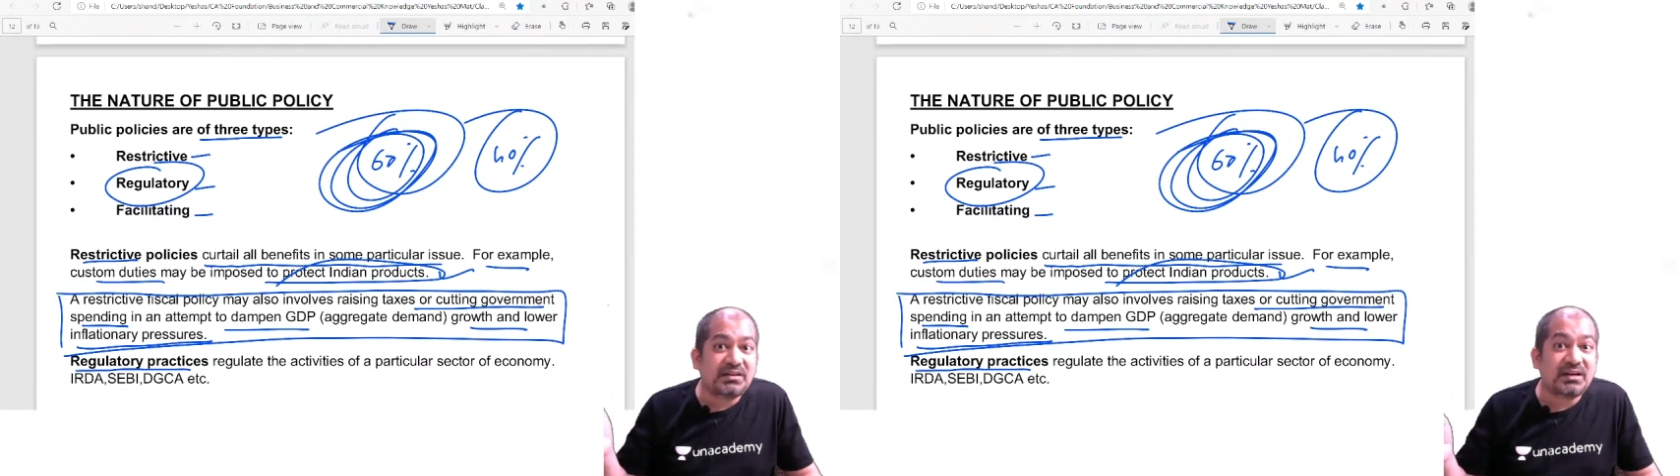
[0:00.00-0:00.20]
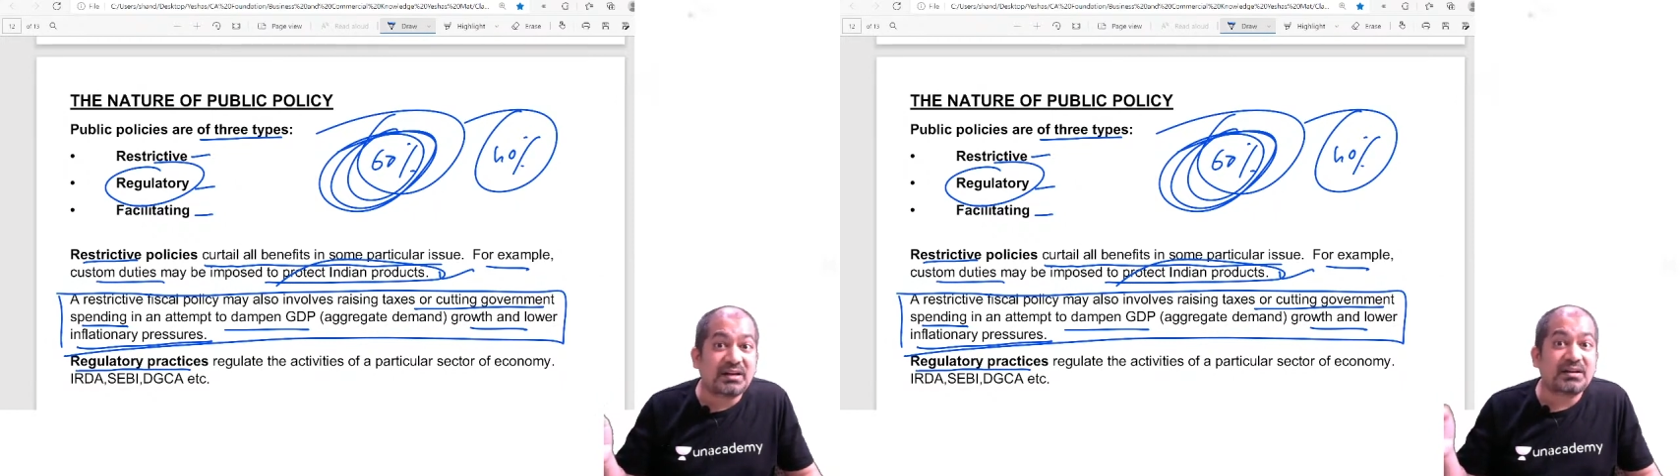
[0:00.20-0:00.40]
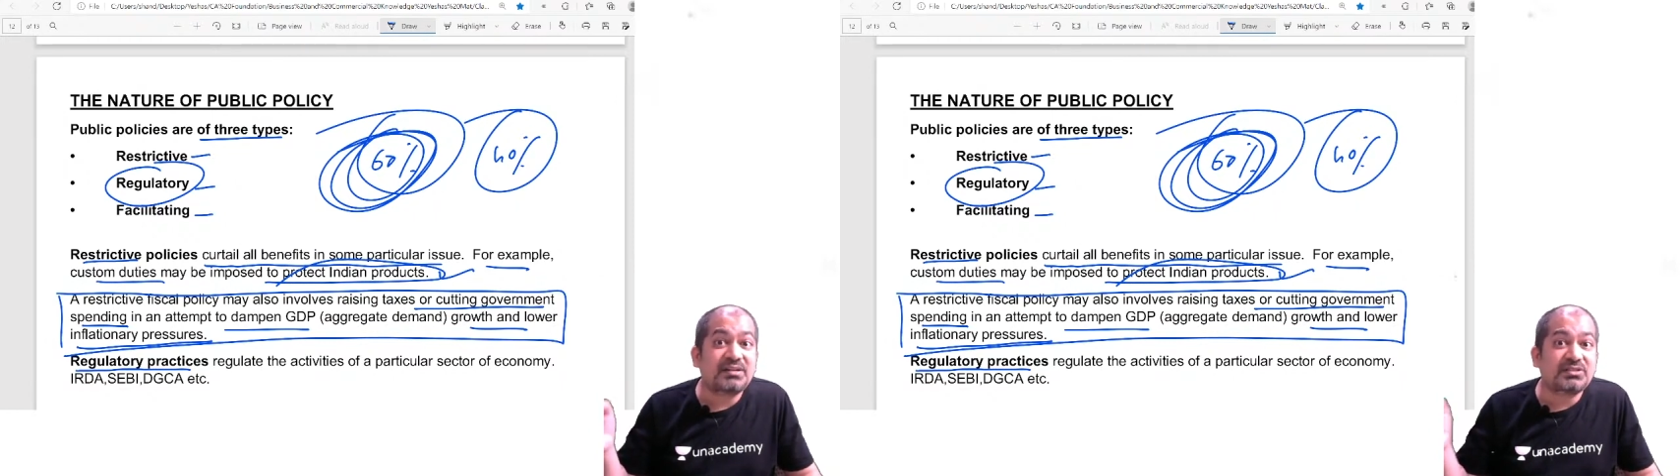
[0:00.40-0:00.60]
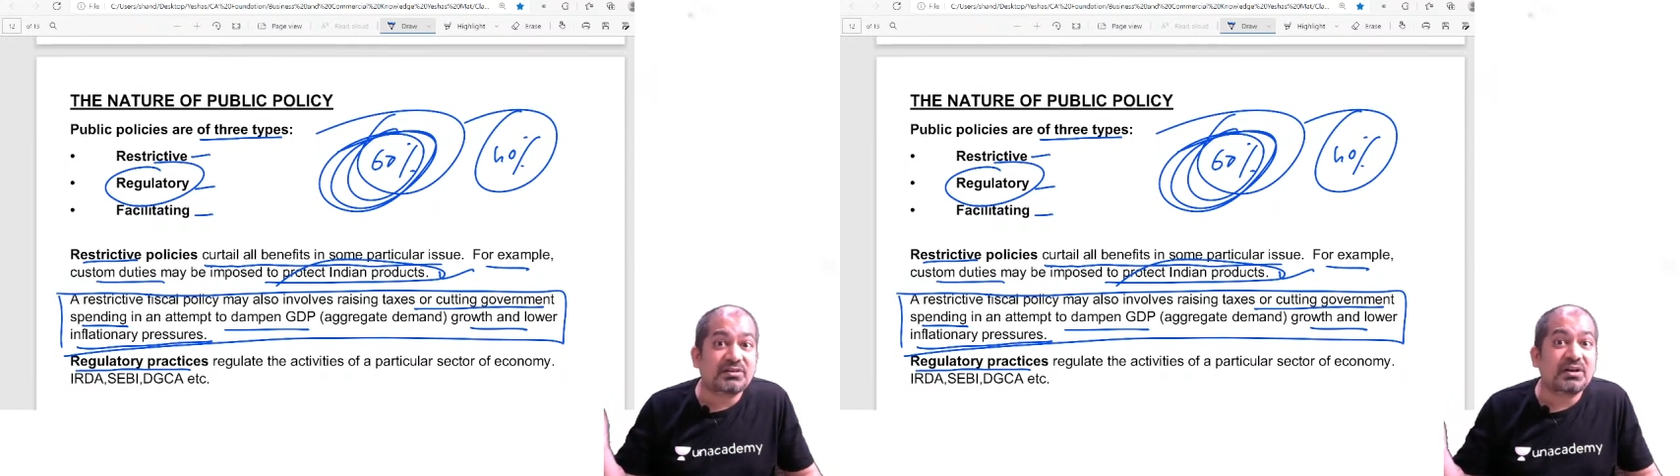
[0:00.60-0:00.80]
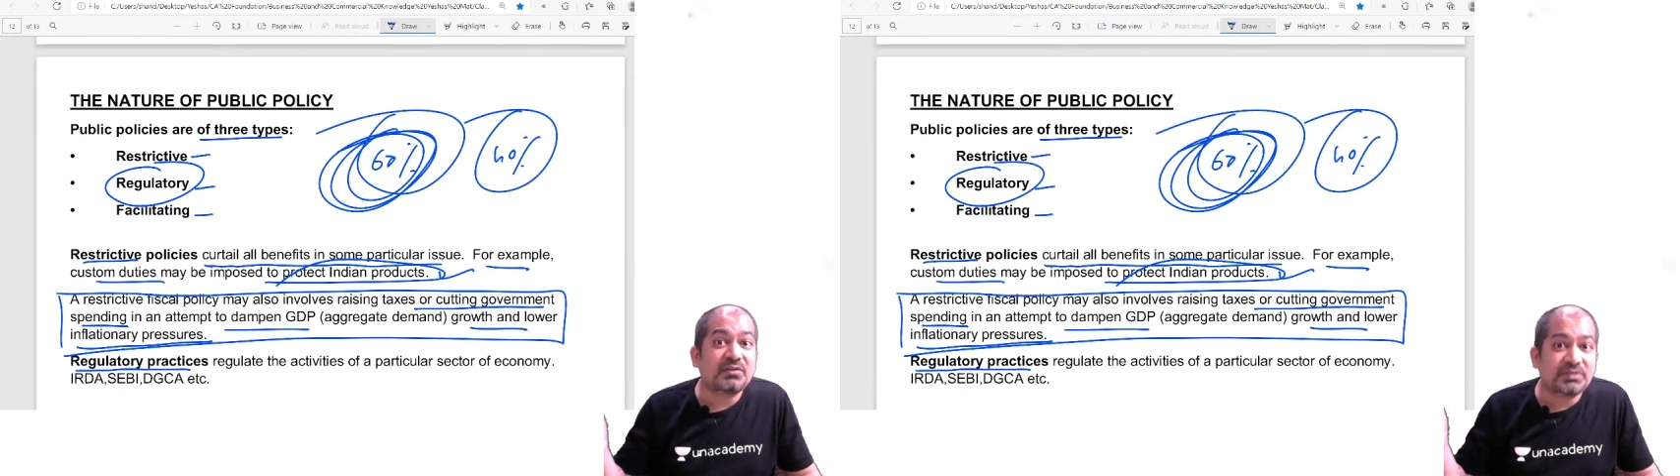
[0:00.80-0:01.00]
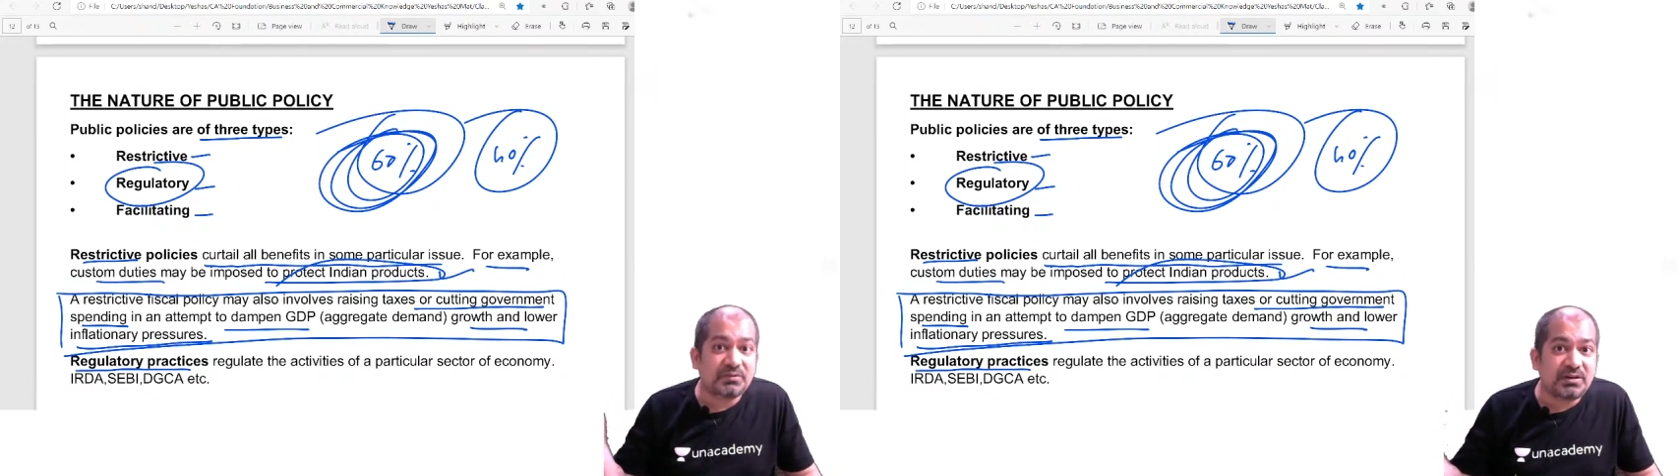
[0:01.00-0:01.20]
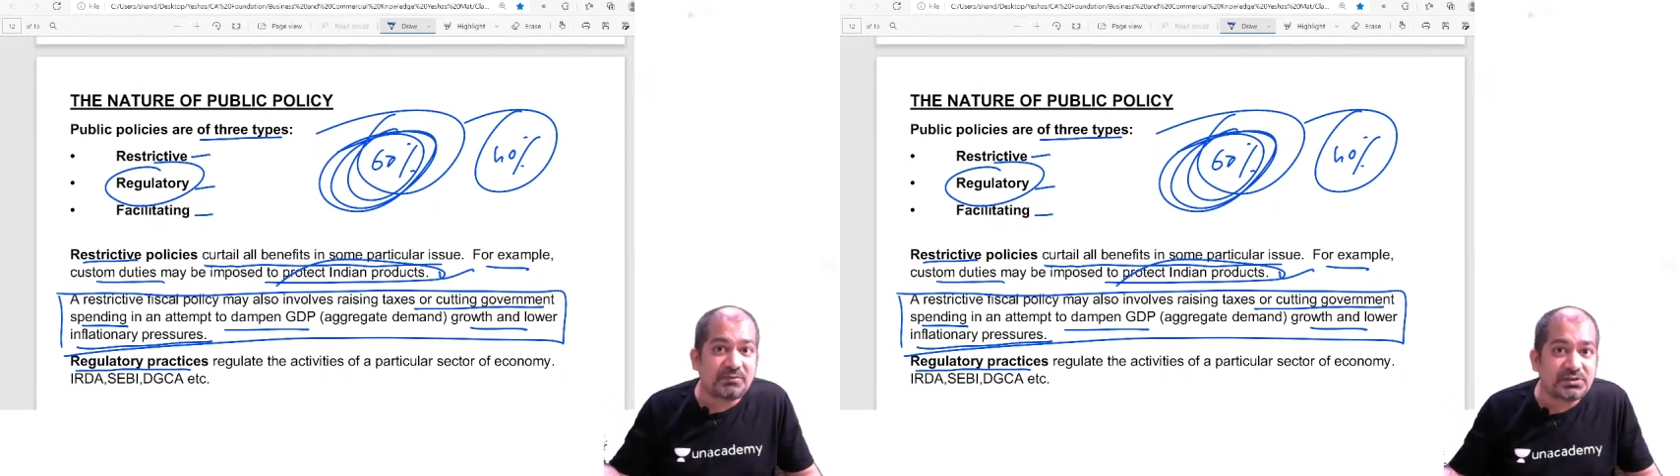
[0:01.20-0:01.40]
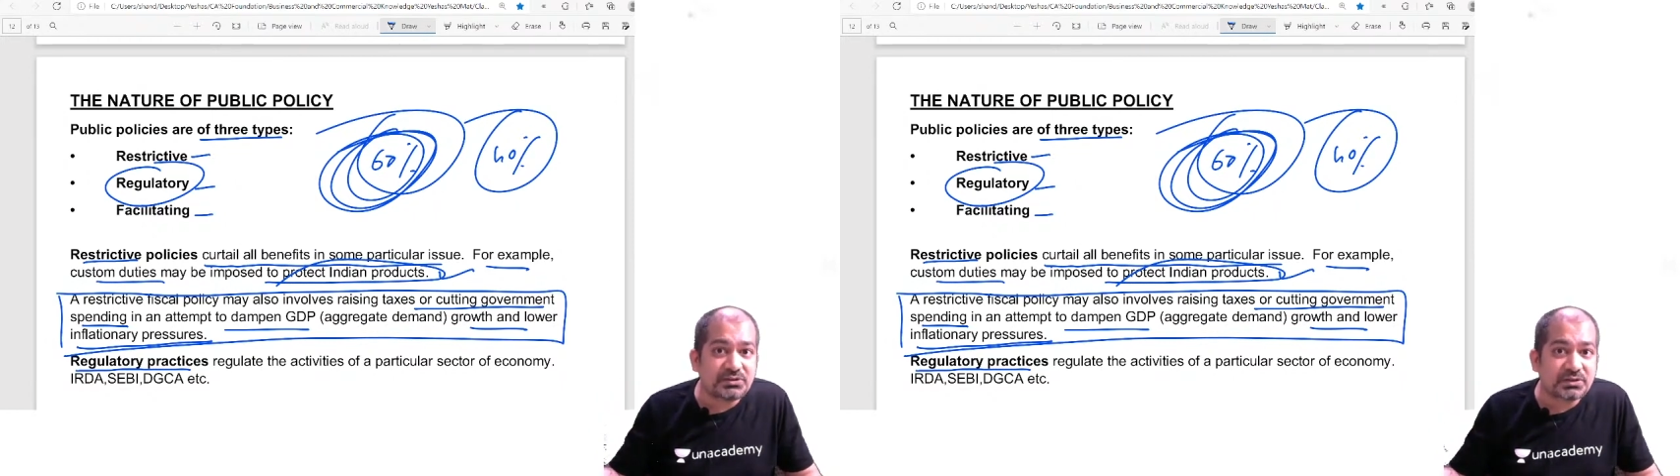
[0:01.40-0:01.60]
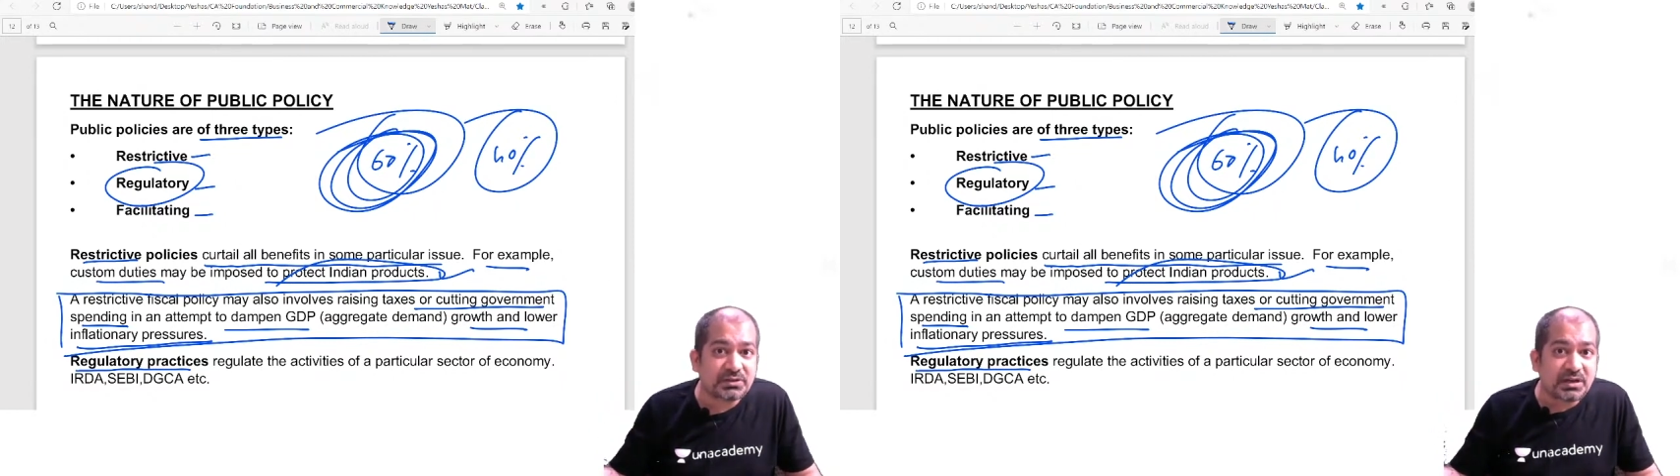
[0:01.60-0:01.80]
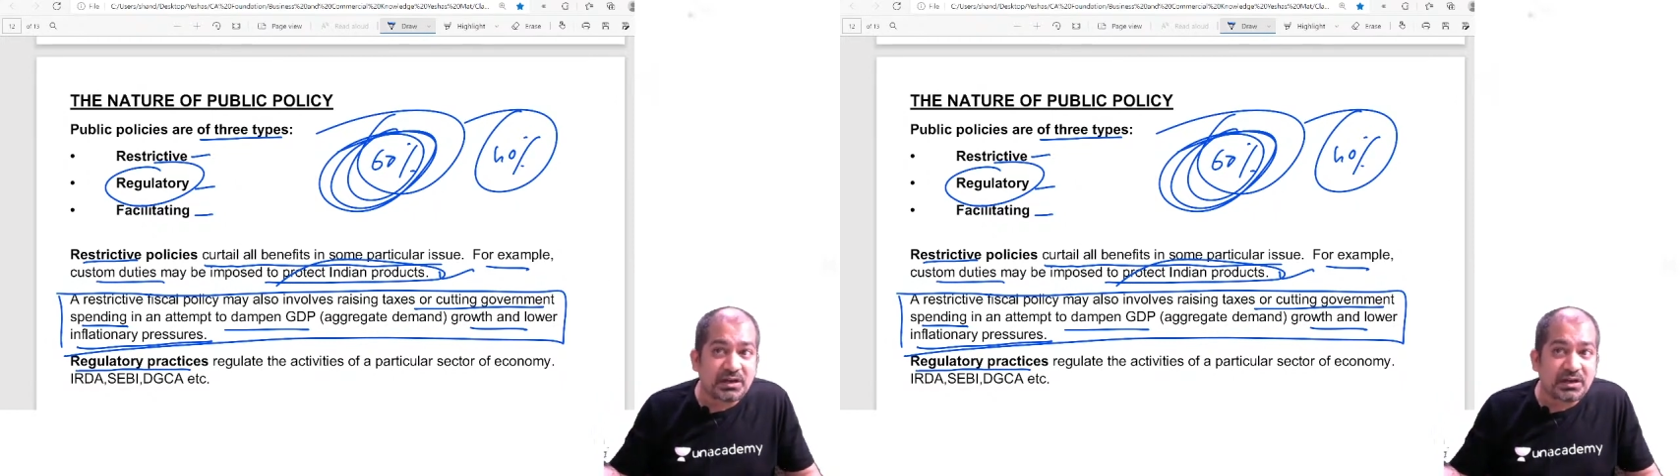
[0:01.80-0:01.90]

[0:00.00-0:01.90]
Directorate General of Civil Aviation.